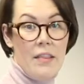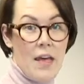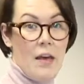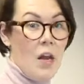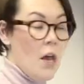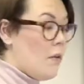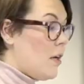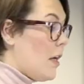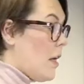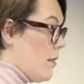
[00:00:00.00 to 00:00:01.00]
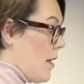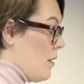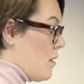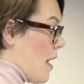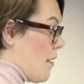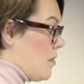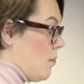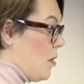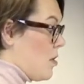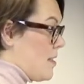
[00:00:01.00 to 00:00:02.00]
and that alone. Then you'd have the
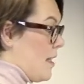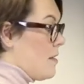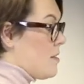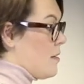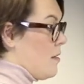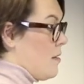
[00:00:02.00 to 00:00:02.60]
pluses,